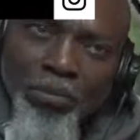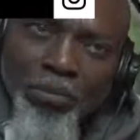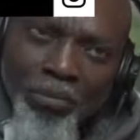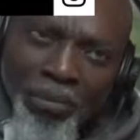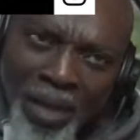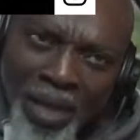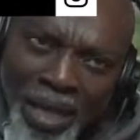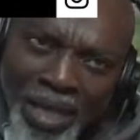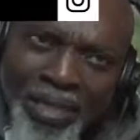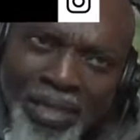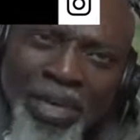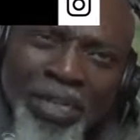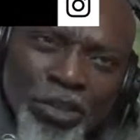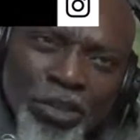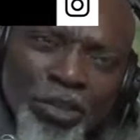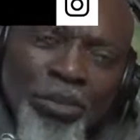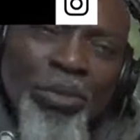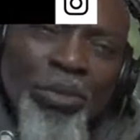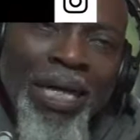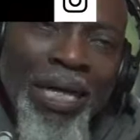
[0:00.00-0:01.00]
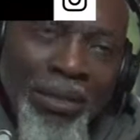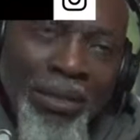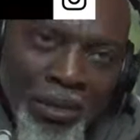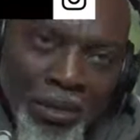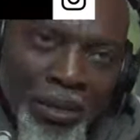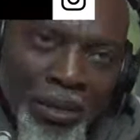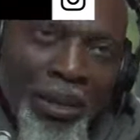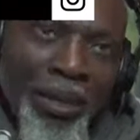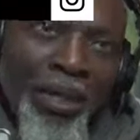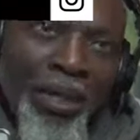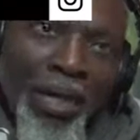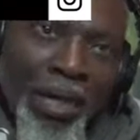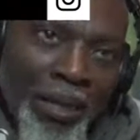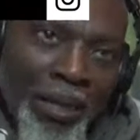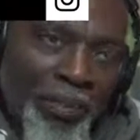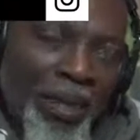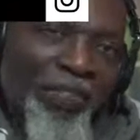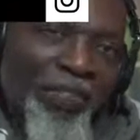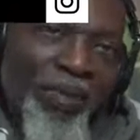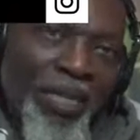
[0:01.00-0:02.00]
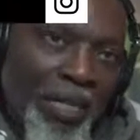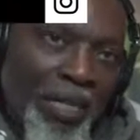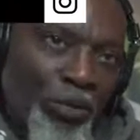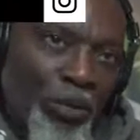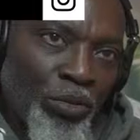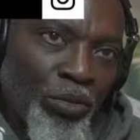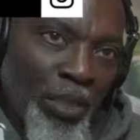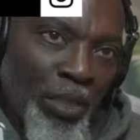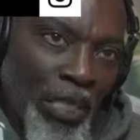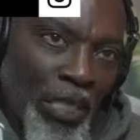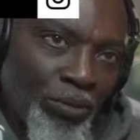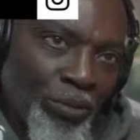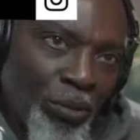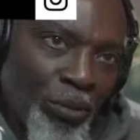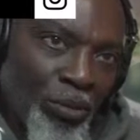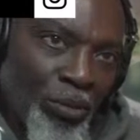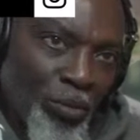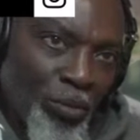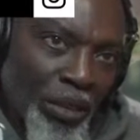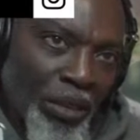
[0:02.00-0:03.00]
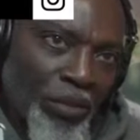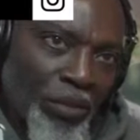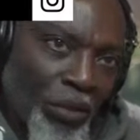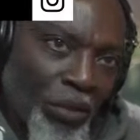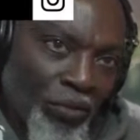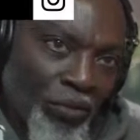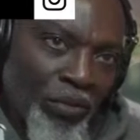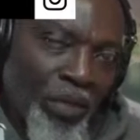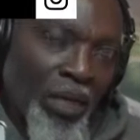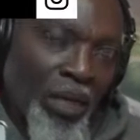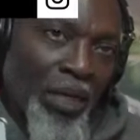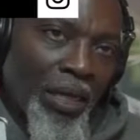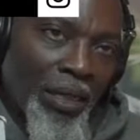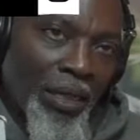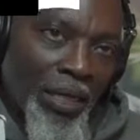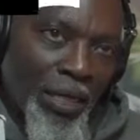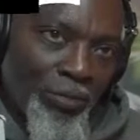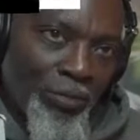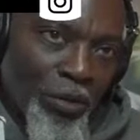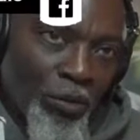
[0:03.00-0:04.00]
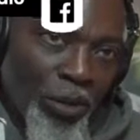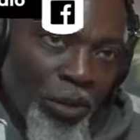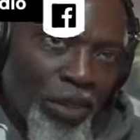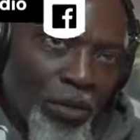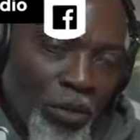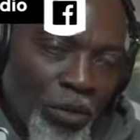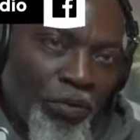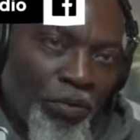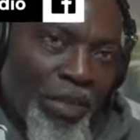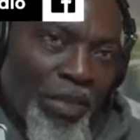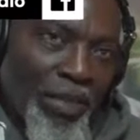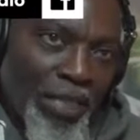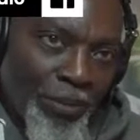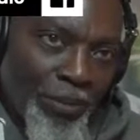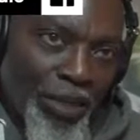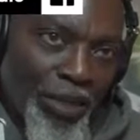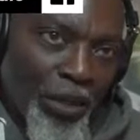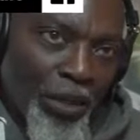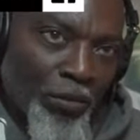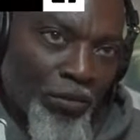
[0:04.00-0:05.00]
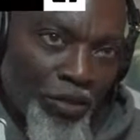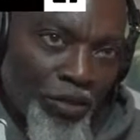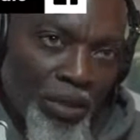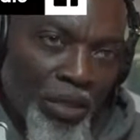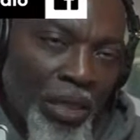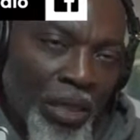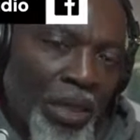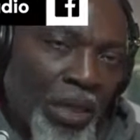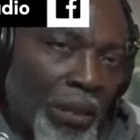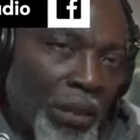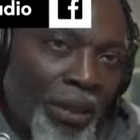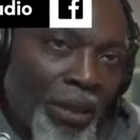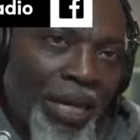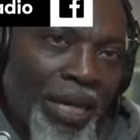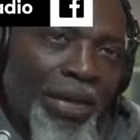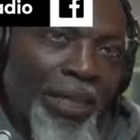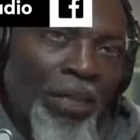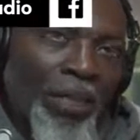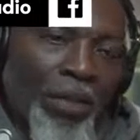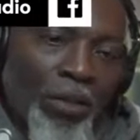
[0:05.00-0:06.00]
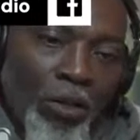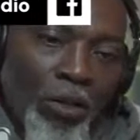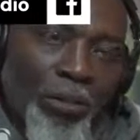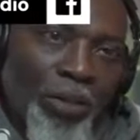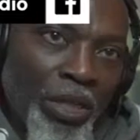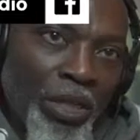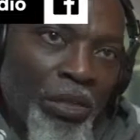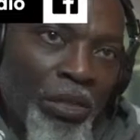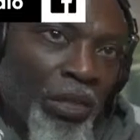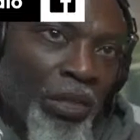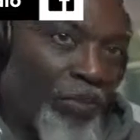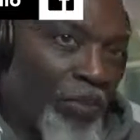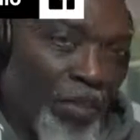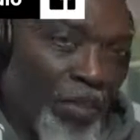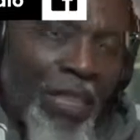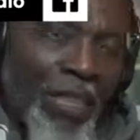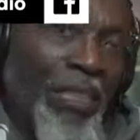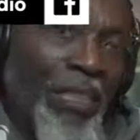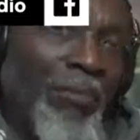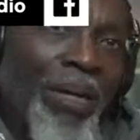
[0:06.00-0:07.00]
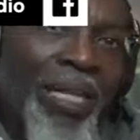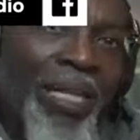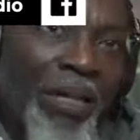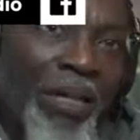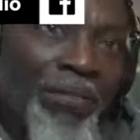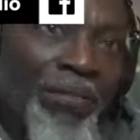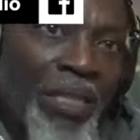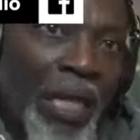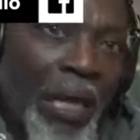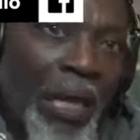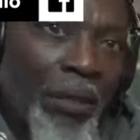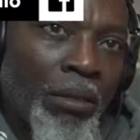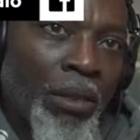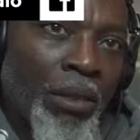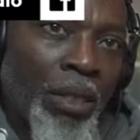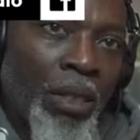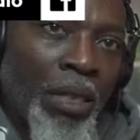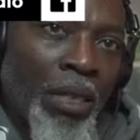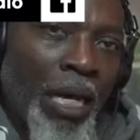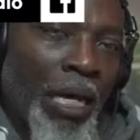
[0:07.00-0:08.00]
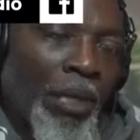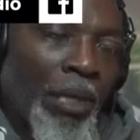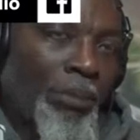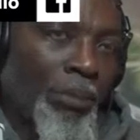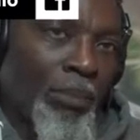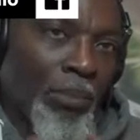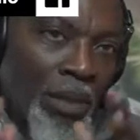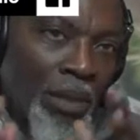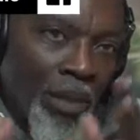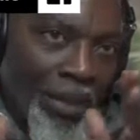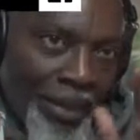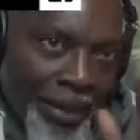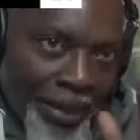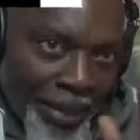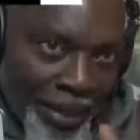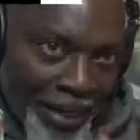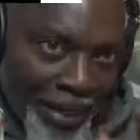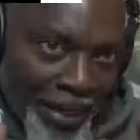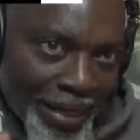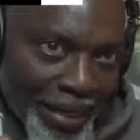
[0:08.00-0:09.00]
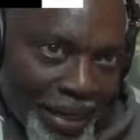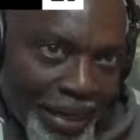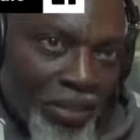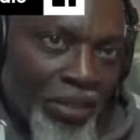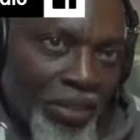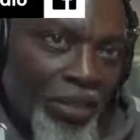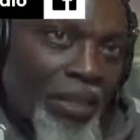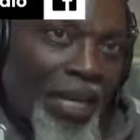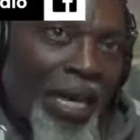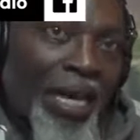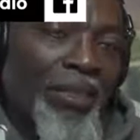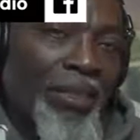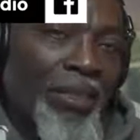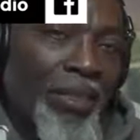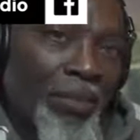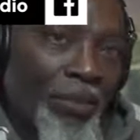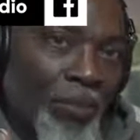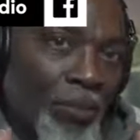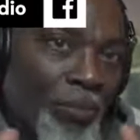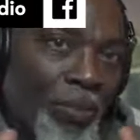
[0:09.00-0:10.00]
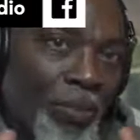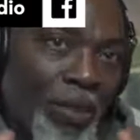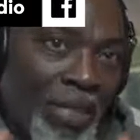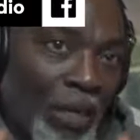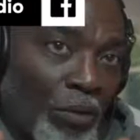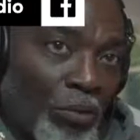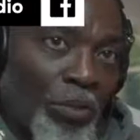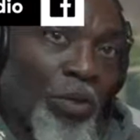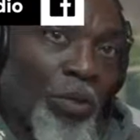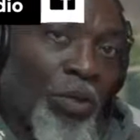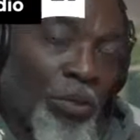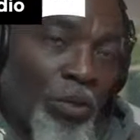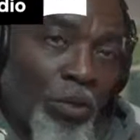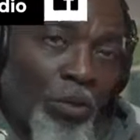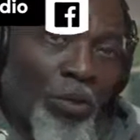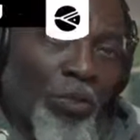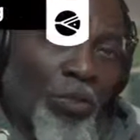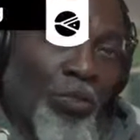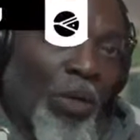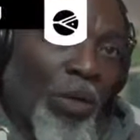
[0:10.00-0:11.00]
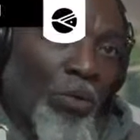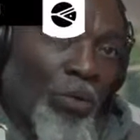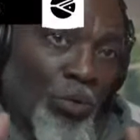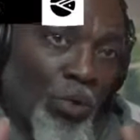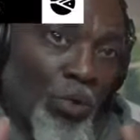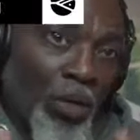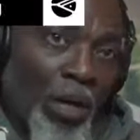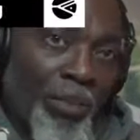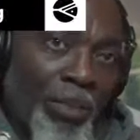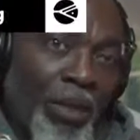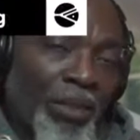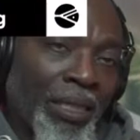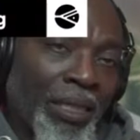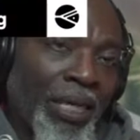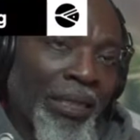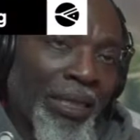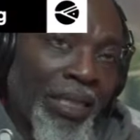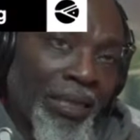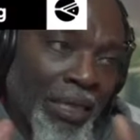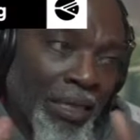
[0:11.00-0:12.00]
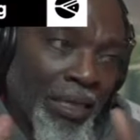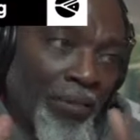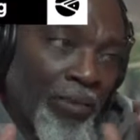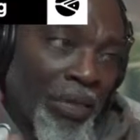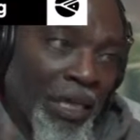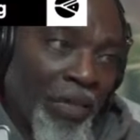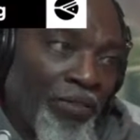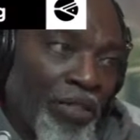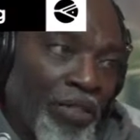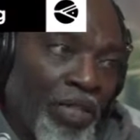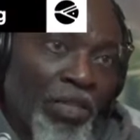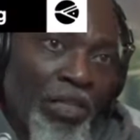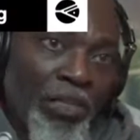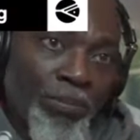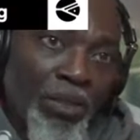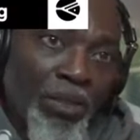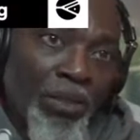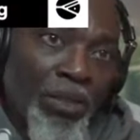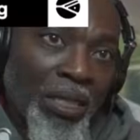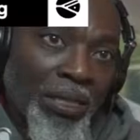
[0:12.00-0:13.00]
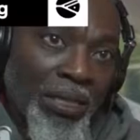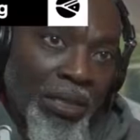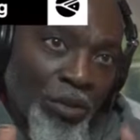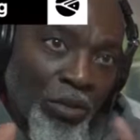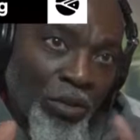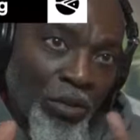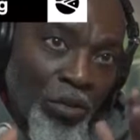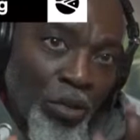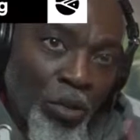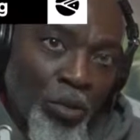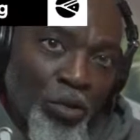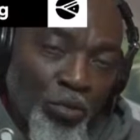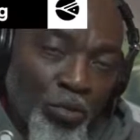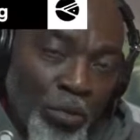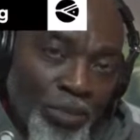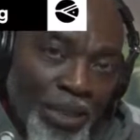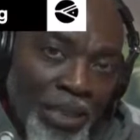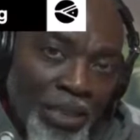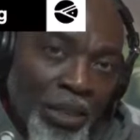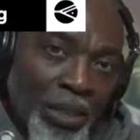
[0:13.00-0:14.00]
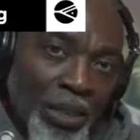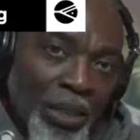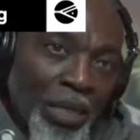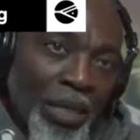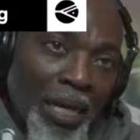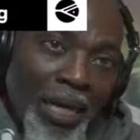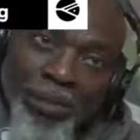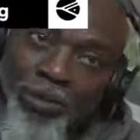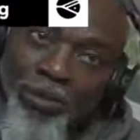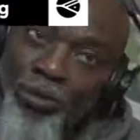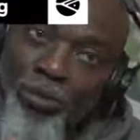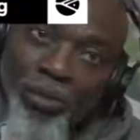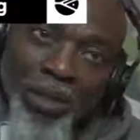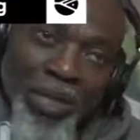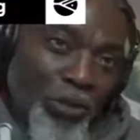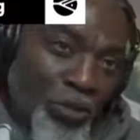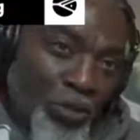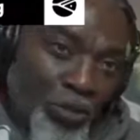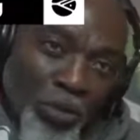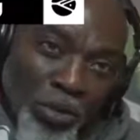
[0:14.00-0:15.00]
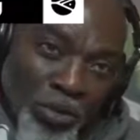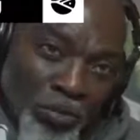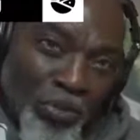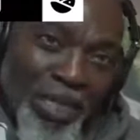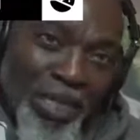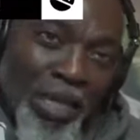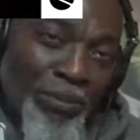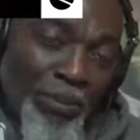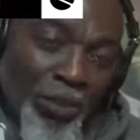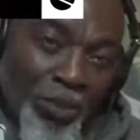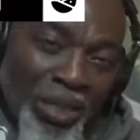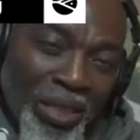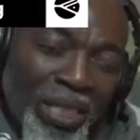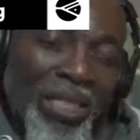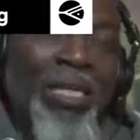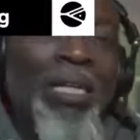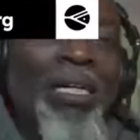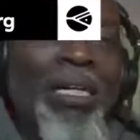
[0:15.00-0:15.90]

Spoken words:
And I do that. I've been able to keep those weights off, keep the weight off and keep healthy by a combination of changing my lifestyle. Exercise is something that we must all do. I will talk about that. When I finish this broadcast, I'm going to go swimming. I do that 2 or 3 times a week.